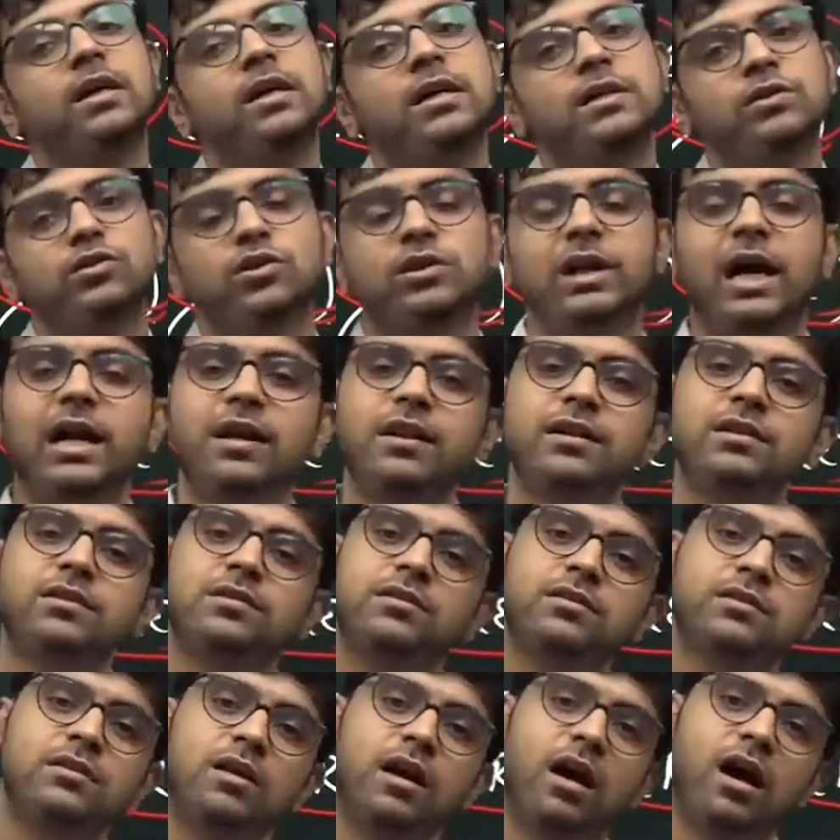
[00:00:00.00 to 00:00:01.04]
So
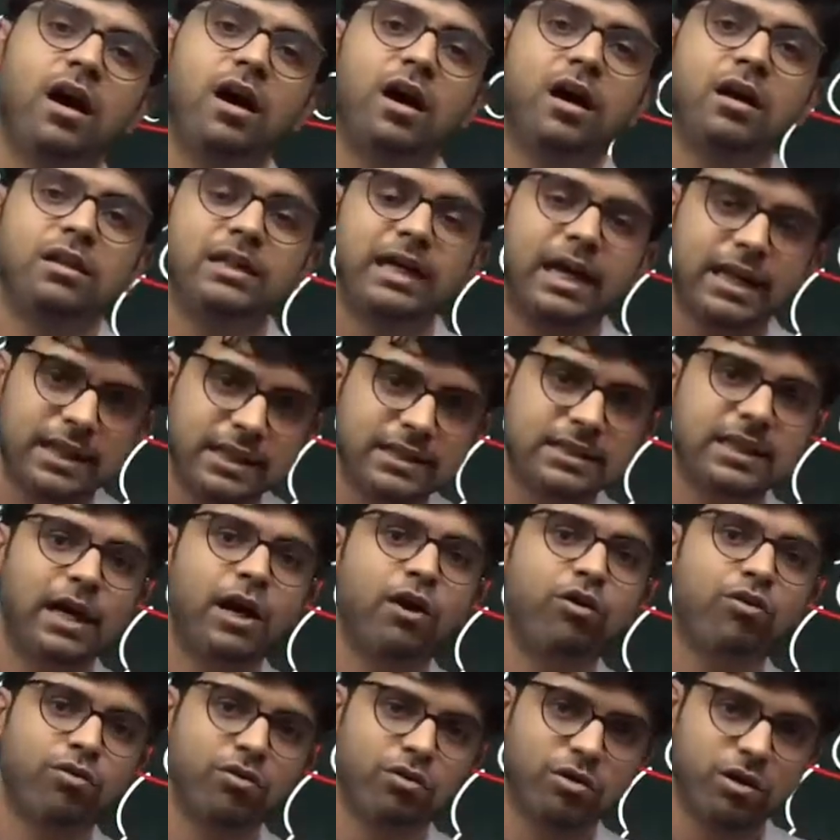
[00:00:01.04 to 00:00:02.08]
that is
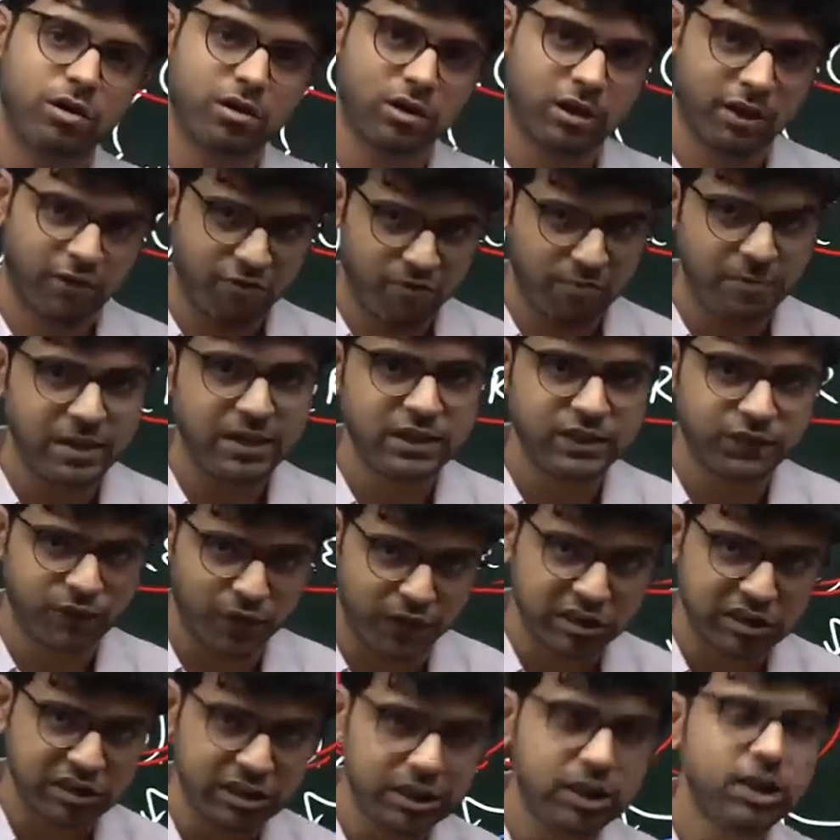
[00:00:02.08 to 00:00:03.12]
how governments
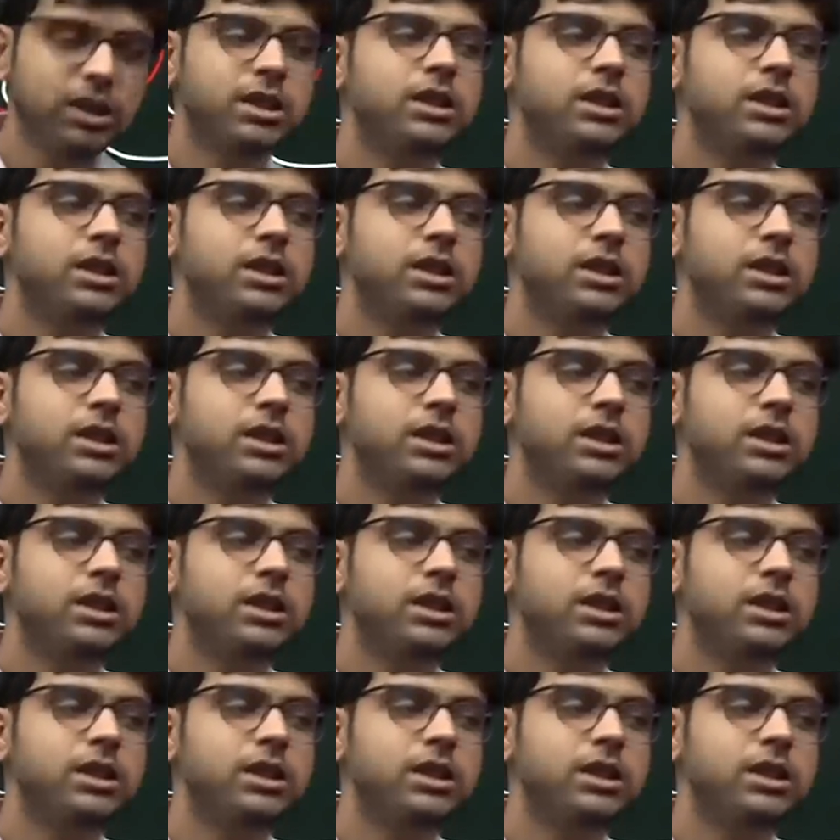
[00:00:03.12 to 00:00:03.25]
function.